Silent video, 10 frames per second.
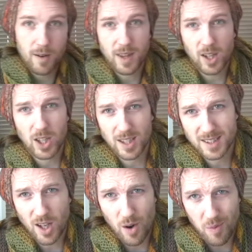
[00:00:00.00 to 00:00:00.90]
over the
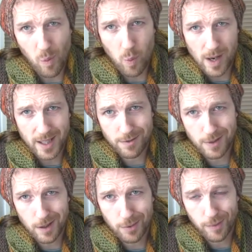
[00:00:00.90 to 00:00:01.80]
colours of white
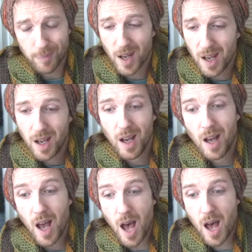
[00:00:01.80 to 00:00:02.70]
fluff.
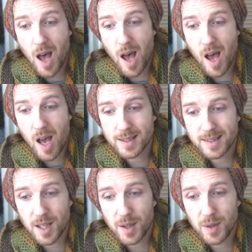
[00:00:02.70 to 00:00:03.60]

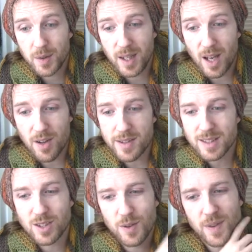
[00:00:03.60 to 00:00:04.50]
So the other
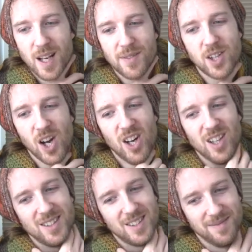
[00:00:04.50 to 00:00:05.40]
stuff that I've
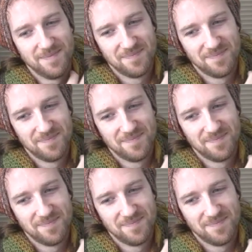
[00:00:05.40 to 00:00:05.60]
got